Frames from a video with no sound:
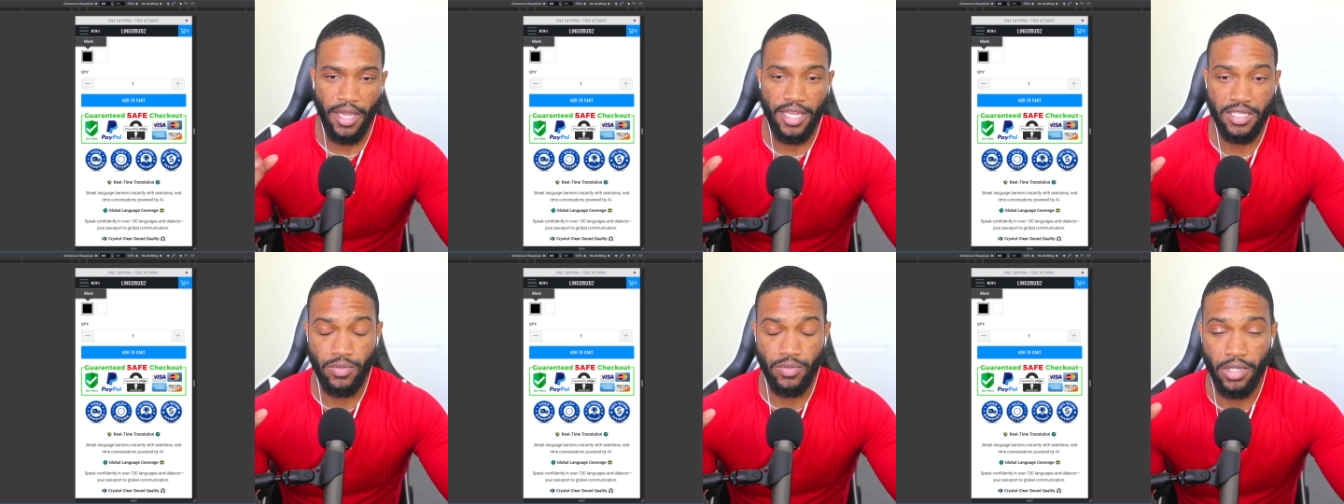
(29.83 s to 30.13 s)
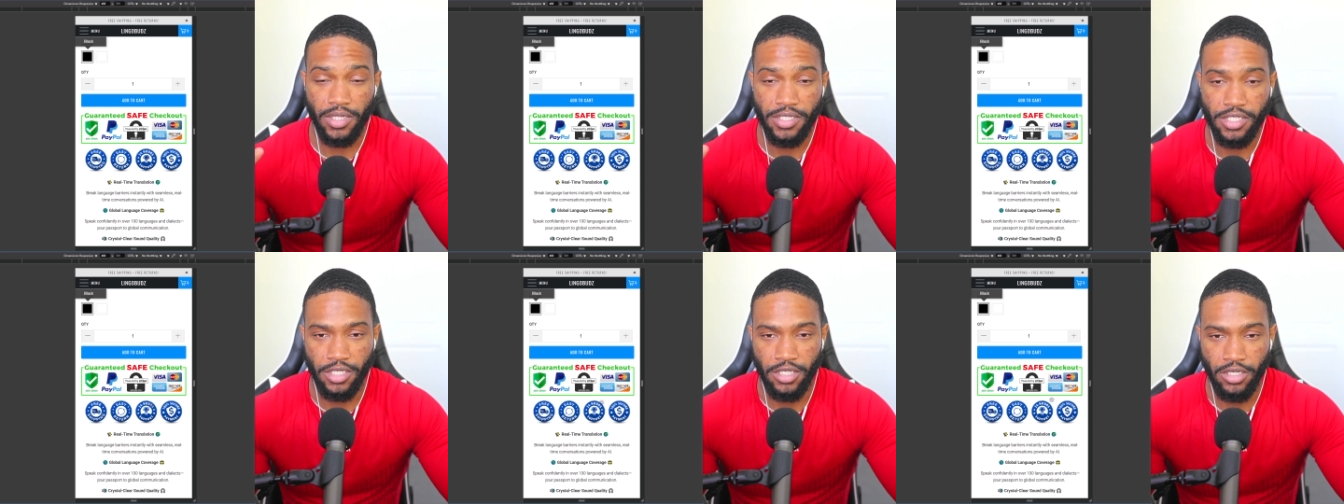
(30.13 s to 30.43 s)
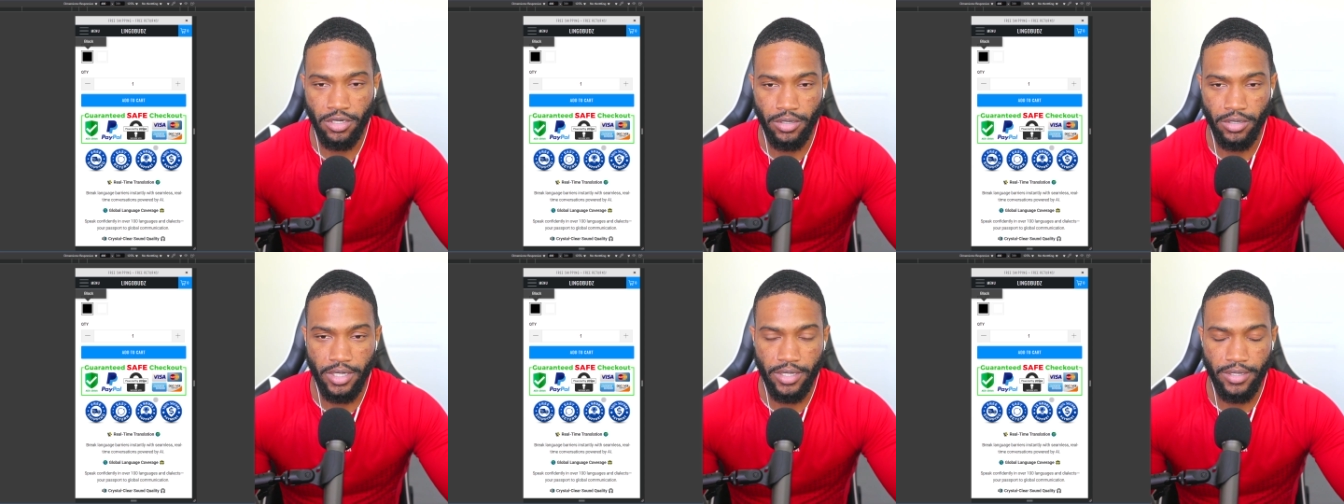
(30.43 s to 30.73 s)
as well as
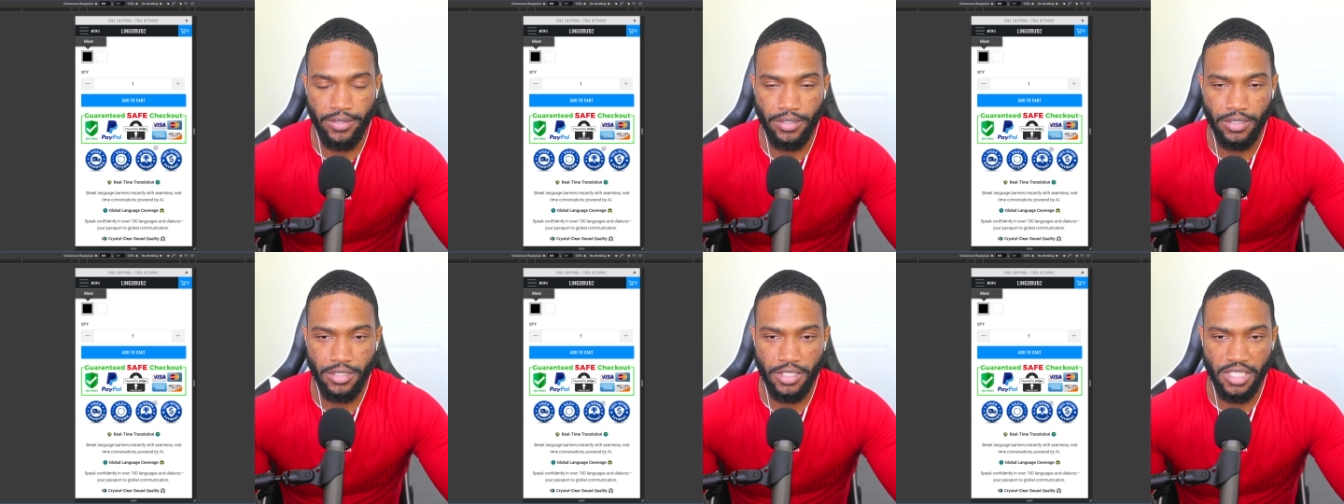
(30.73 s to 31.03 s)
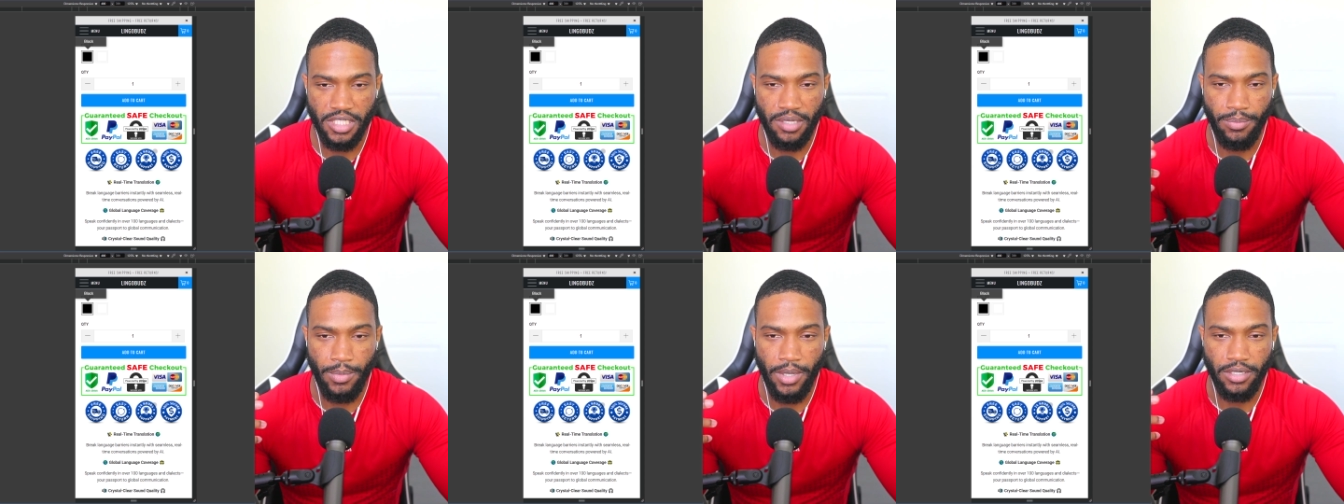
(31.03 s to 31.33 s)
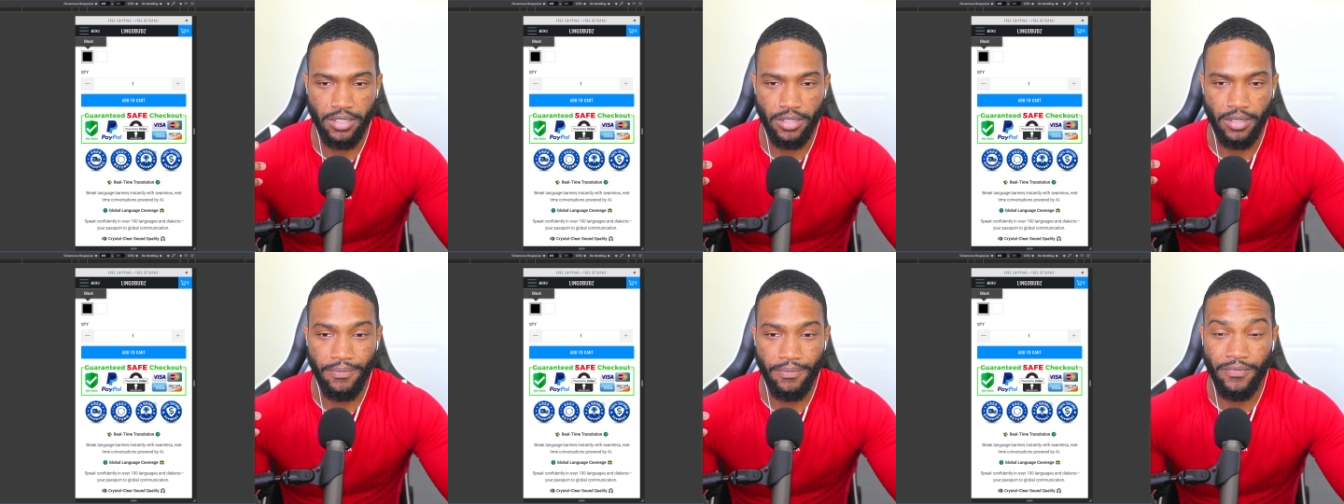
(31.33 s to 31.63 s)
security, just to
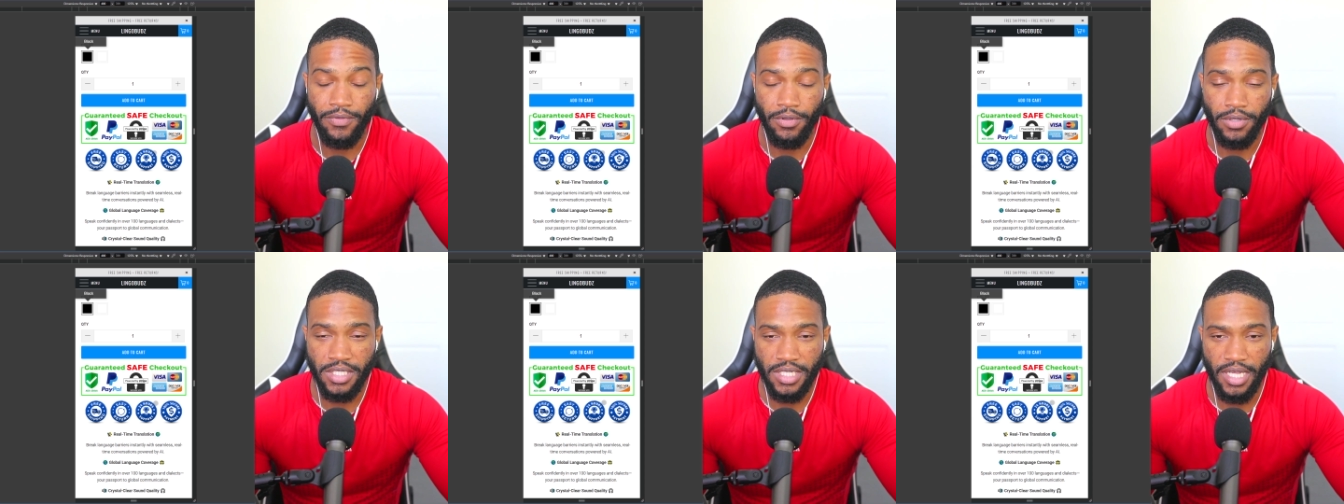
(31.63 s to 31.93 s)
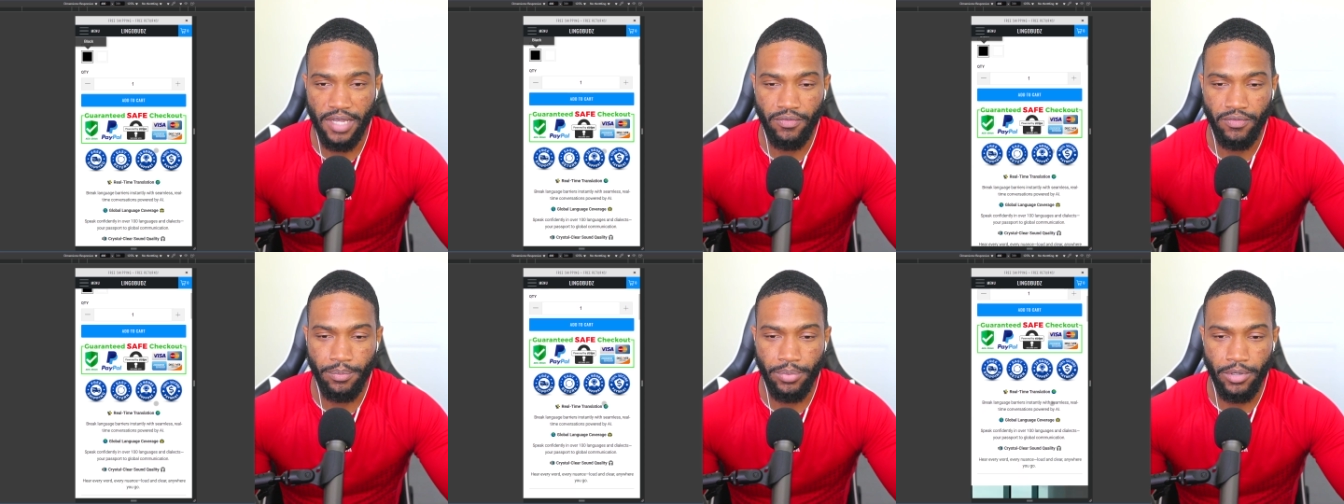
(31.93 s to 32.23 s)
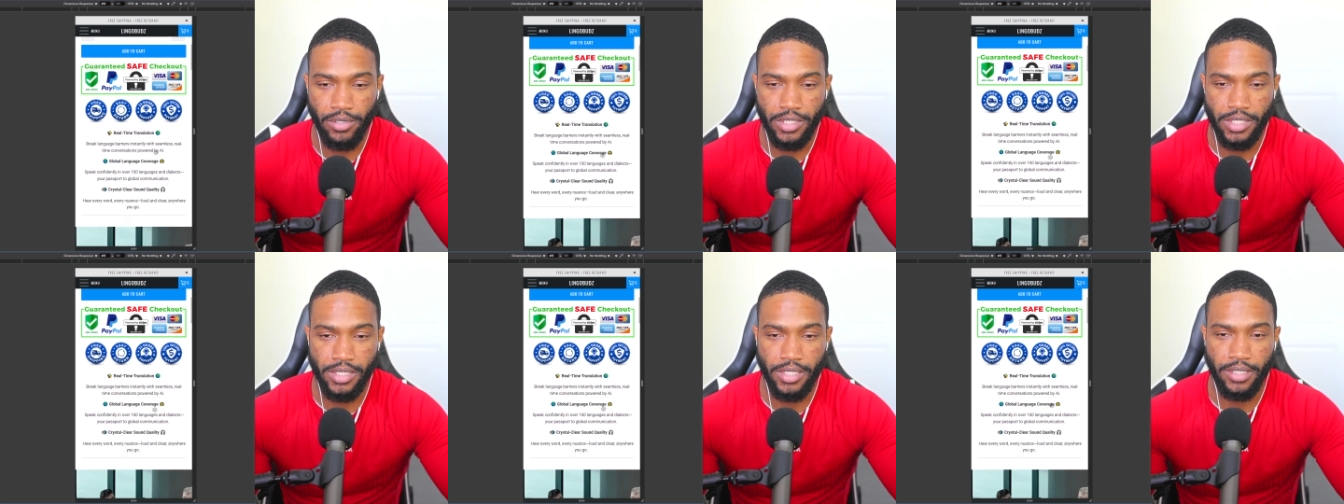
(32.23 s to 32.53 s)
make them feel safe when
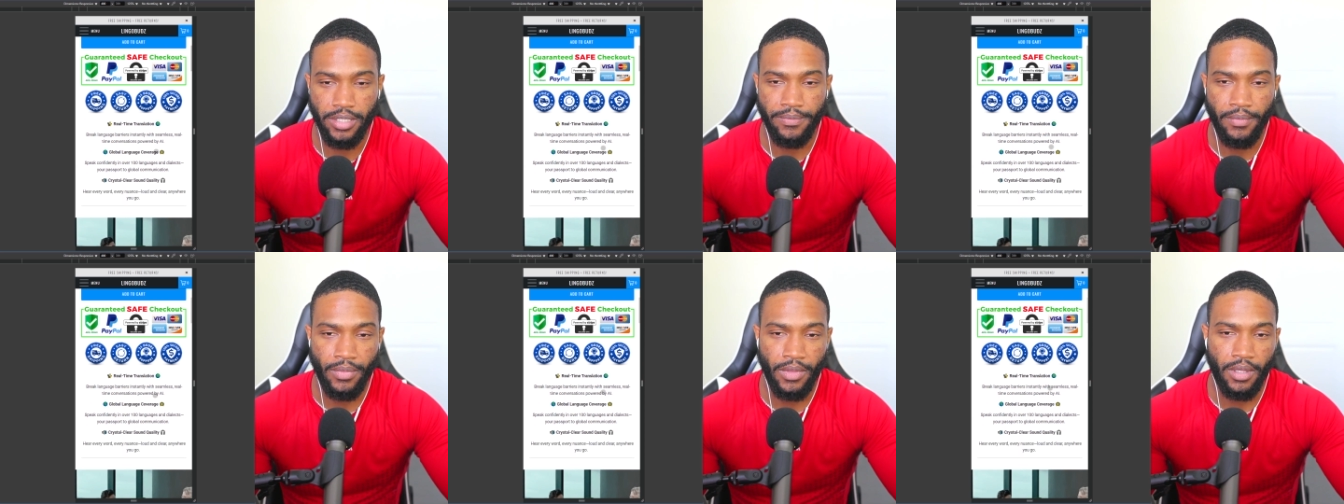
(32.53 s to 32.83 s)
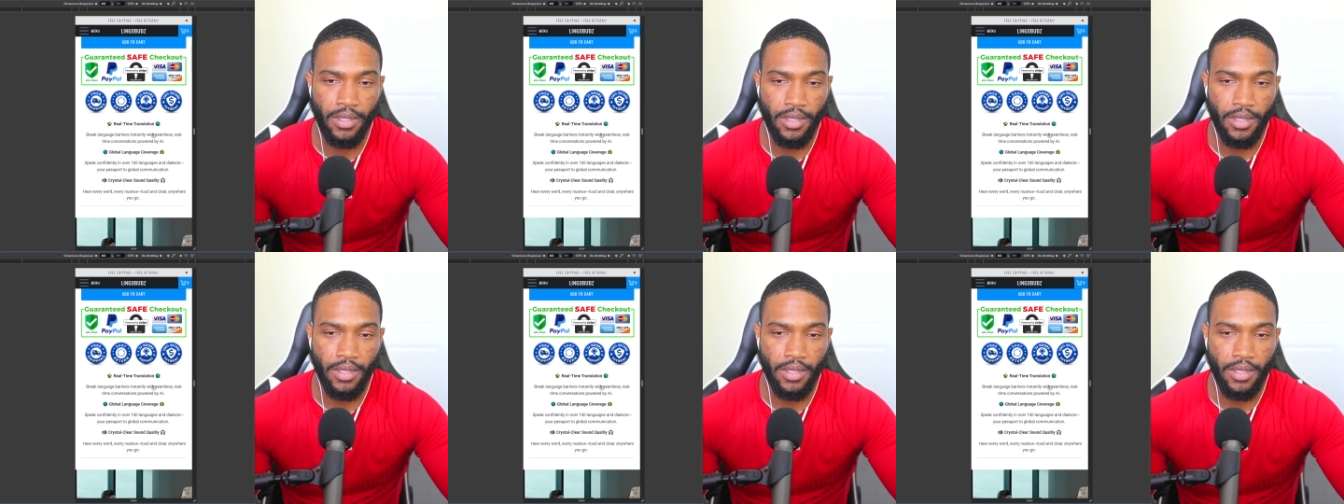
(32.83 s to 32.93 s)
purchasing.